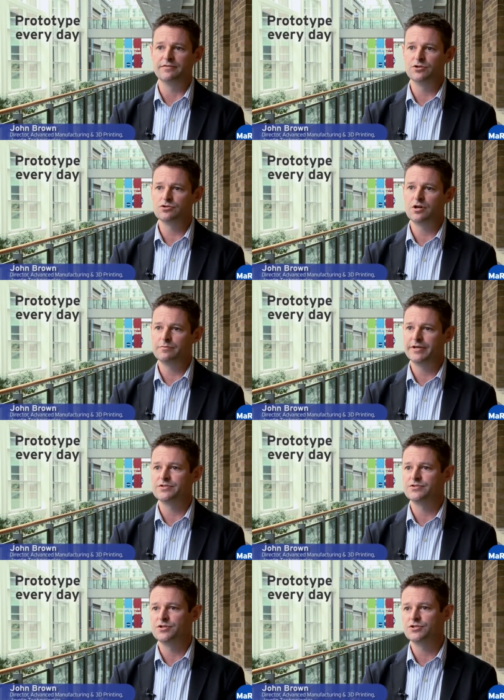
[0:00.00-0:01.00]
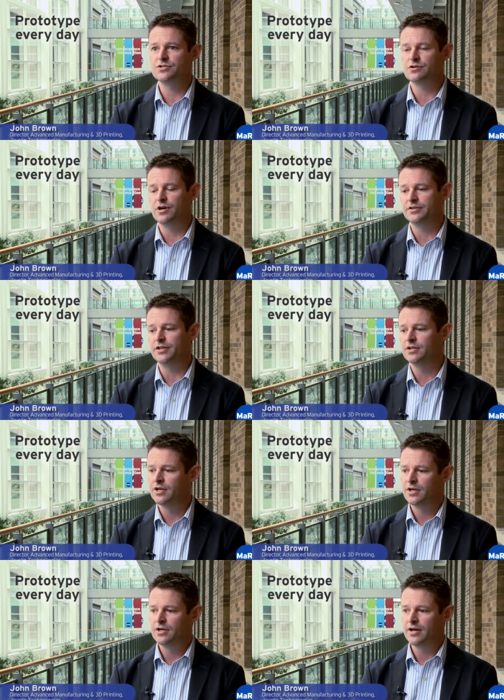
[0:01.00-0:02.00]
If you're trying to make decisions on the
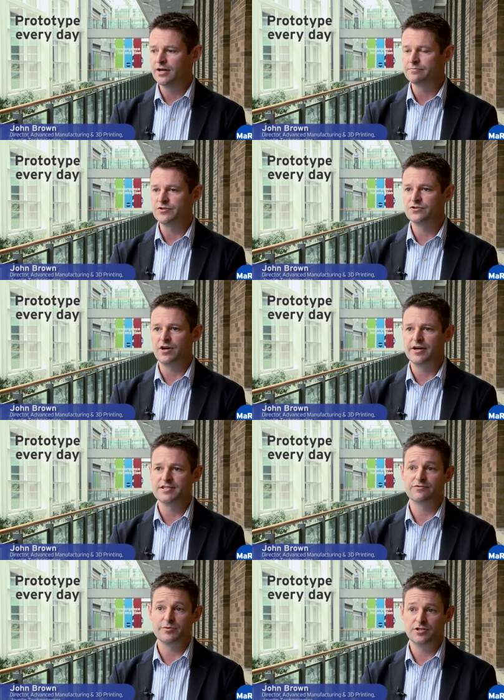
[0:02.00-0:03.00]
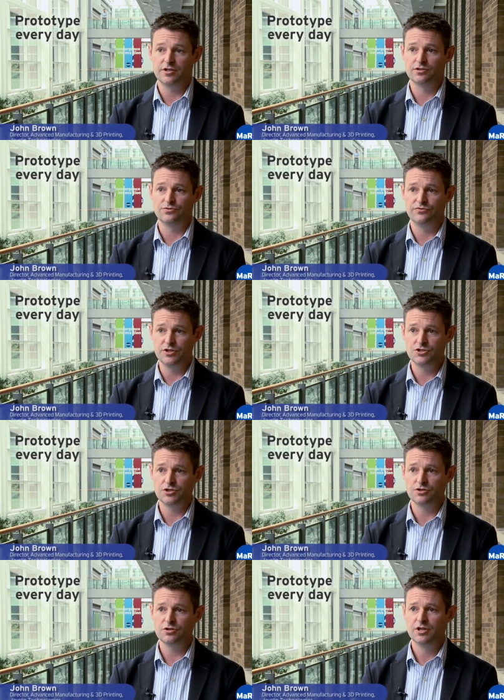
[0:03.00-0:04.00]
um, size of a particular
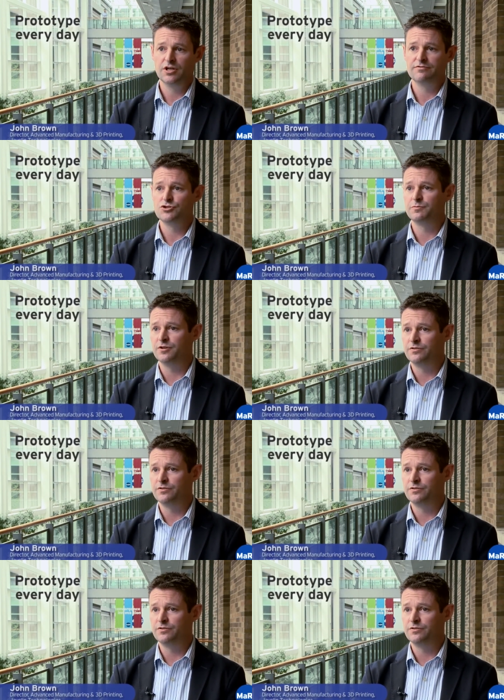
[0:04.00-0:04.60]
feature, if it should be